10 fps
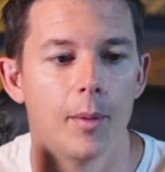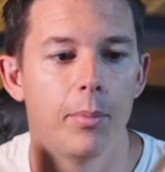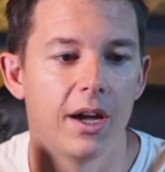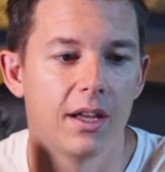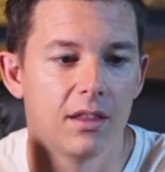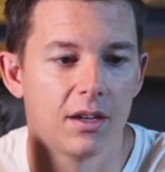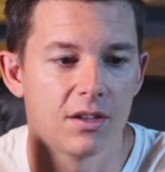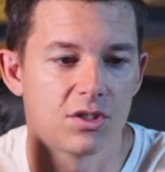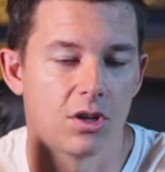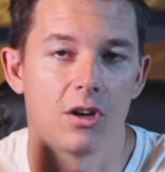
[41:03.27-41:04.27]
But
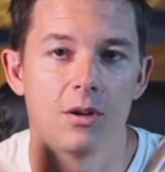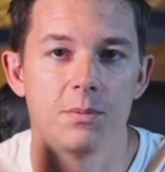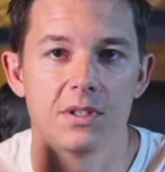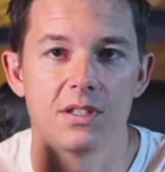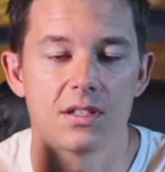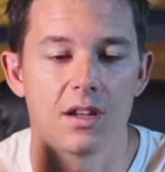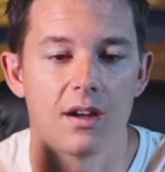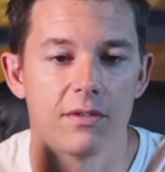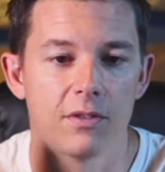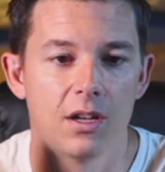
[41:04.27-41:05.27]
there's terms and
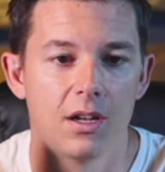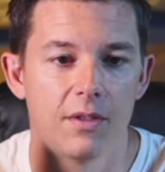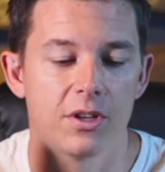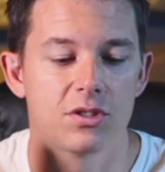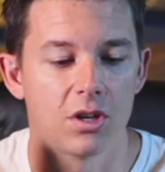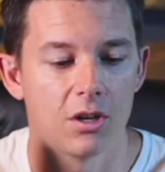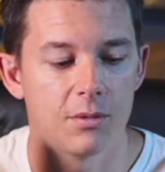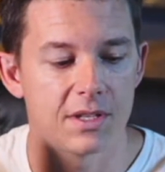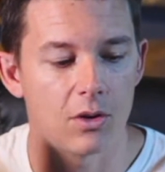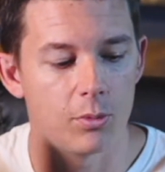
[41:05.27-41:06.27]
stuff. There's
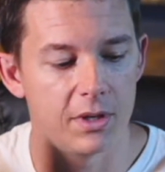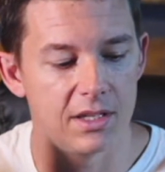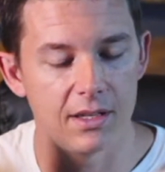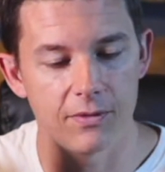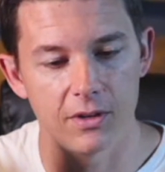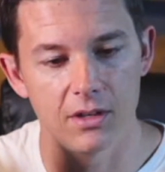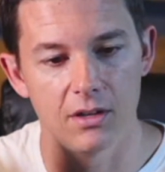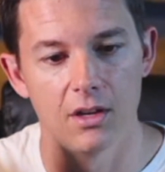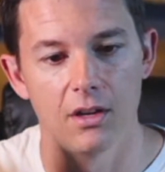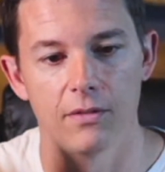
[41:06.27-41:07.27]
terms that will be different
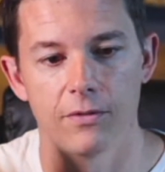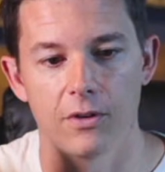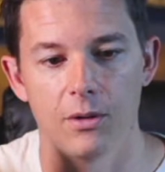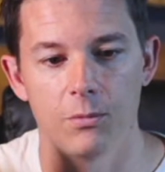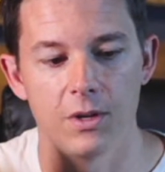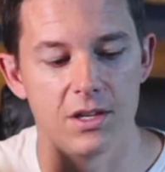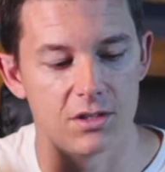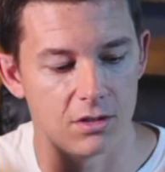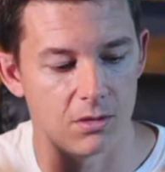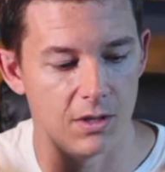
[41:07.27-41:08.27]
from
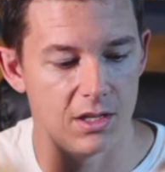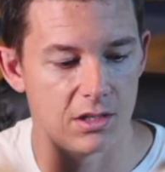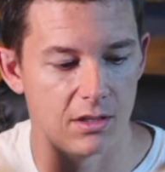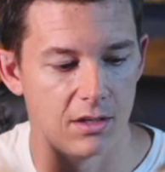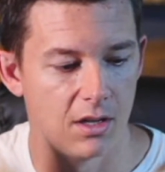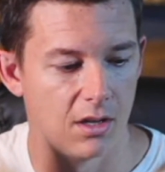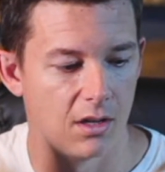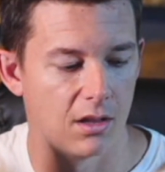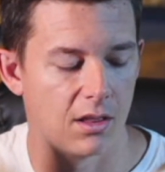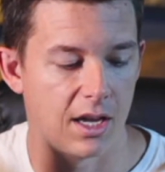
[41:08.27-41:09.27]
region to region.
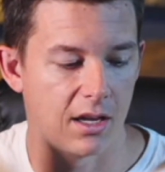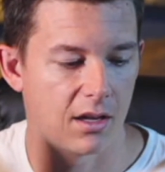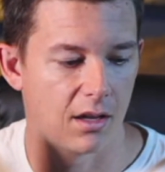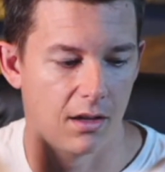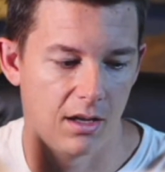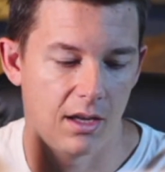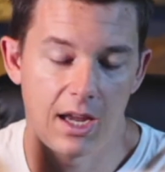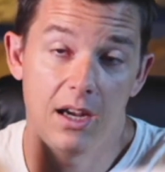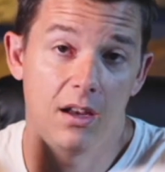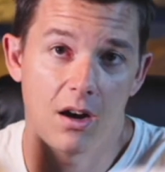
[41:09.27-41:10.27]
Like
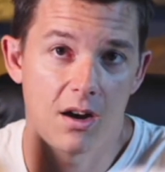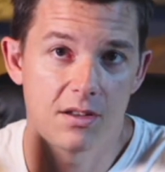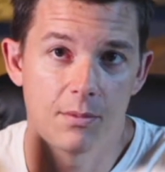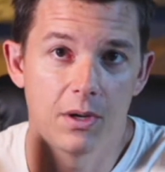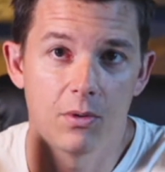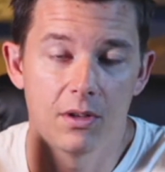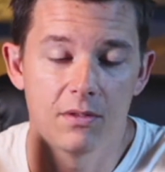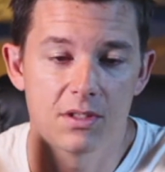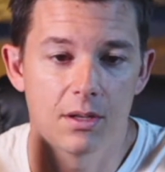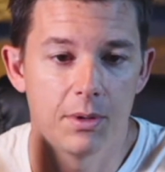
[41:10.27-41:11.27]
ADR is a big
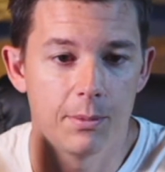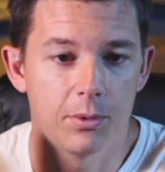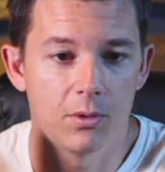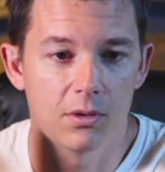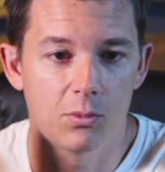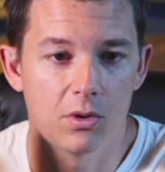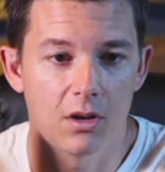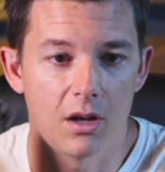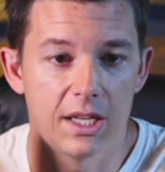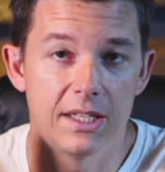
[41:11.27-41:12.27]
one. Some people will
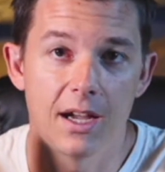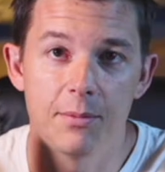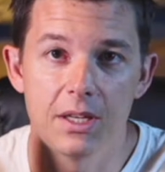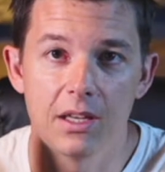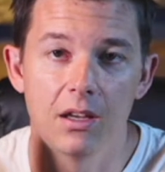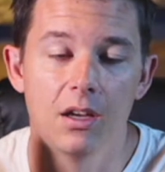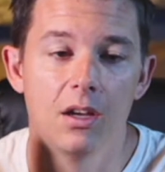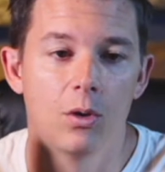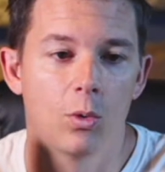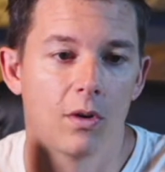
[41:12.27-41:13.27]
call it dubbing
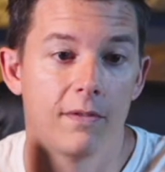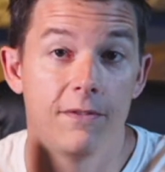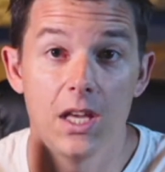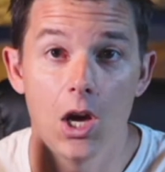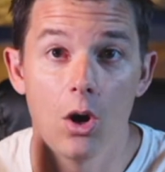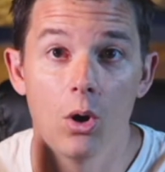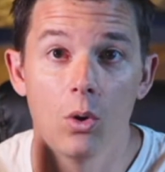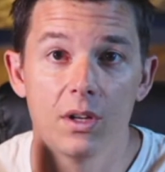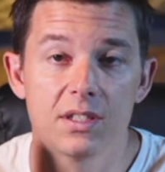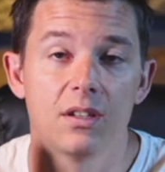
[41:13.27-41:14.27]
or
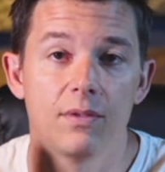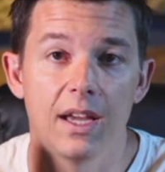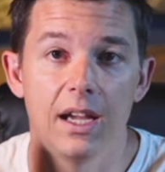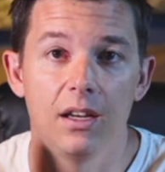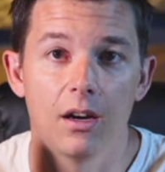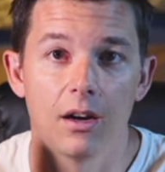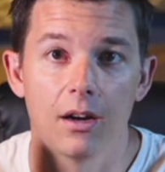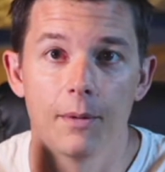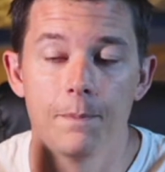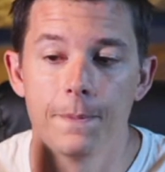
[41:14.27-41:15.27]
VO instead of ADR.